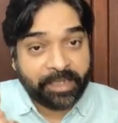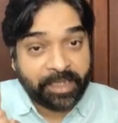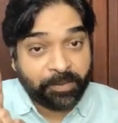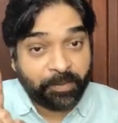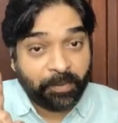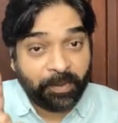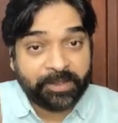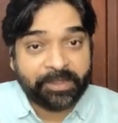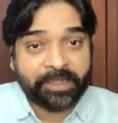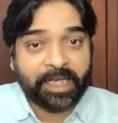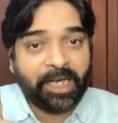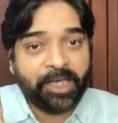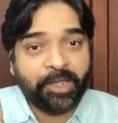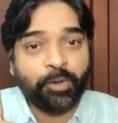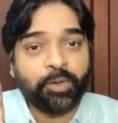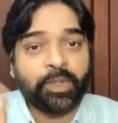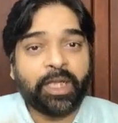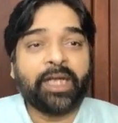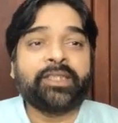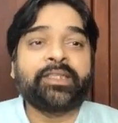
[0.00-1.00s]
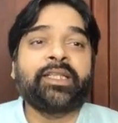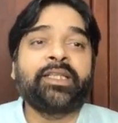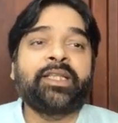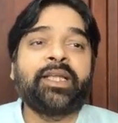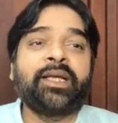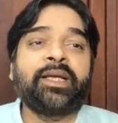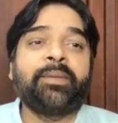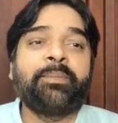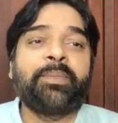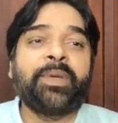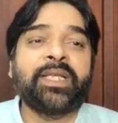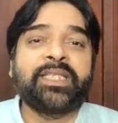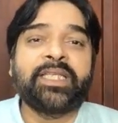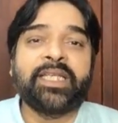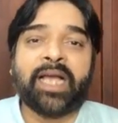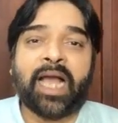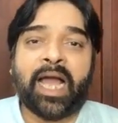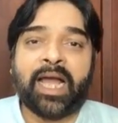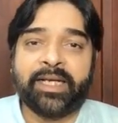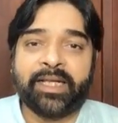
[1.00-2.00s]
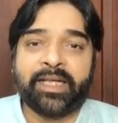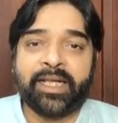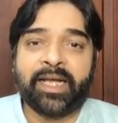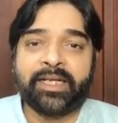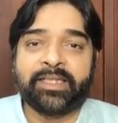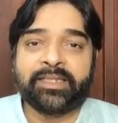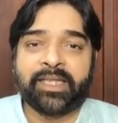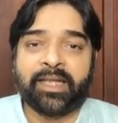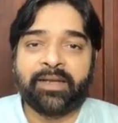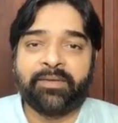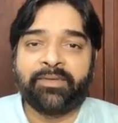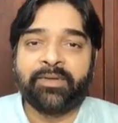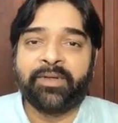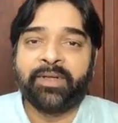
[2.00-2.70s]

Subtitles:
will tell you that the basic idea itself.